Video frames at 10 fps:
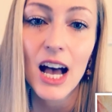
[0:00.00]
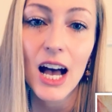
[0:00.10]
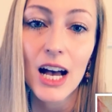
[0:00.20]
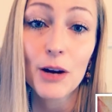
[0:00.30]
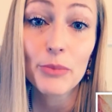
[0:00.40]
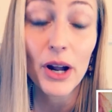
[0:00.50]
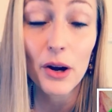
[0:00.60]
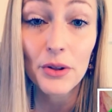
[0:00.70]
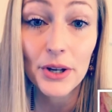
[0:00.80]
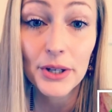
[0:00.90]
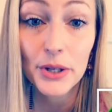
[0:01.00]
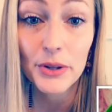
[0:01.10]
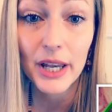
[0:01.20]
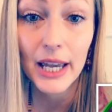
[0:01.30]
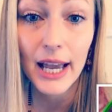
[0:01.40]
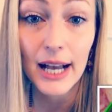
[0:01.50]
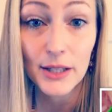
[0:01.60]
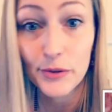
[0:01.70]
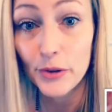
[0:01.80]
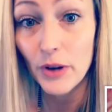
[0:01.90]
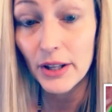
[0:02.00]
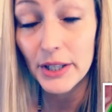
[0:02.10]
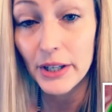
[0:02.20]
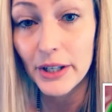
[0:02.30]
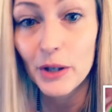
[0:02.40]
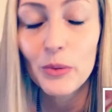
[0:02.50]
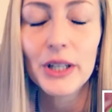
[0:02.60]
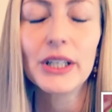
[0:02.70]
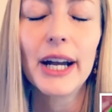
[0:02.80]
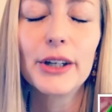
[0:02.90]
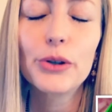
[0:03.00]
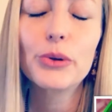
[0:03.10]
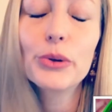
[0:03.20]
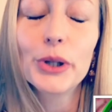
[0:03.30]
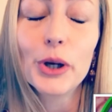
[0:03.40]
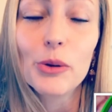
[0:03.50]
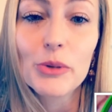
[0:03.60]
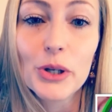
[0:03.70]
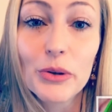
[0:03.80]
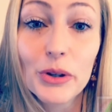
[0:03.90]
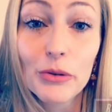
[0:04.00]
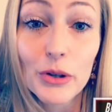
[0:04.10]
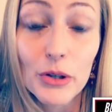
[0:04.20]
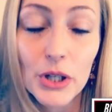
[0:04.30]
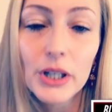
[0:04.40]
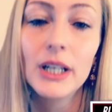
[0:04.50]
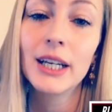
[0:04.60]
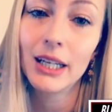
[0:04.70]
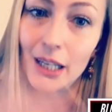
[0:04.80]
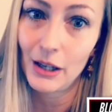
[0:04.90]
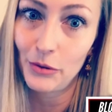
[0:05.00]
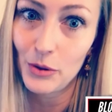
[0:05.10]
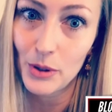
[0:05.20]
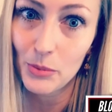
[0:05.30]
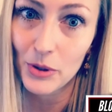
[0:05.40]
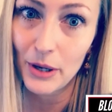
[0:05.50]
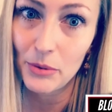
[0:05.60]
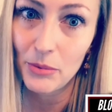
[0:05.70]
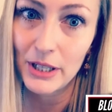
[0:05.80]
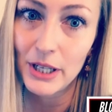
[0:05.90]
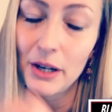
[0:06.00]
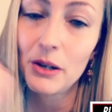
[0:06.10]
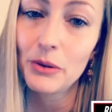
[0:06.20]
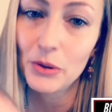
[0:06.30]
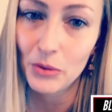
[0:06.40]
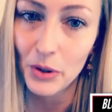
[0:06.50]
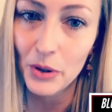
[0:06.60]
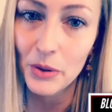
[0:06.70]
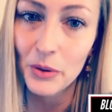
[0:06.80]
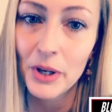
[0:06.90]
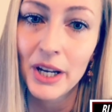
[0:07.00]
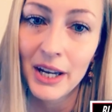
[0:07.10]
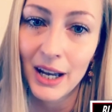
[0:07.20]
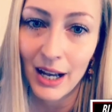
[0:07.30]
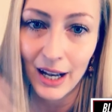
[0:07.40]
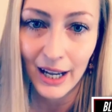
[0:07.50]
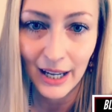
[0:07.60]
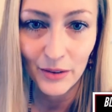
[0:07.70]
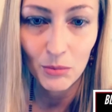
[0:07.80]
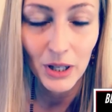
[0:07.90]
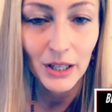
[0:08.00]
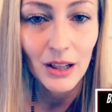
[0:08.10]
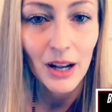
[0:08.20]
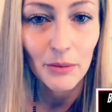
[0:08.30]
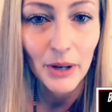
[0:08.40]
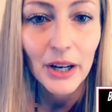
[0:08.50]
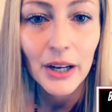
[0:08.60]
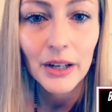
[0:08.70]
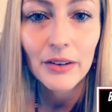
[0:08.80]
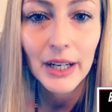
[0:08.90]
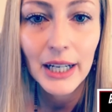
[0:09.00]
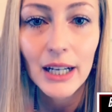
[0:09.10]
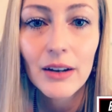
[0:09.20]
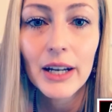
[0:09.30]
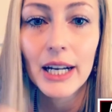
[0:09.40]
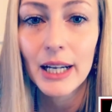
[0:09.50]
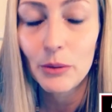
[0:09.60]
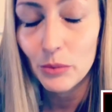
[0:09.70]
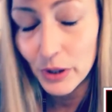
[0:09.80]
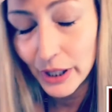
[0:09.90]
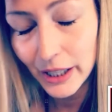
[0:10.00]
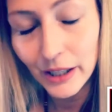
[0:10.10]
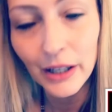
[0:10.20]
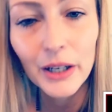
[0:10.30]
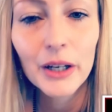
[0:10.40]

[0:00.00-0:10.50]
Not only do they ask for volunteering, which I truly hope to do in the future. If you subscribe to my channel, you know I have a blood clot in my heart right now, and I am really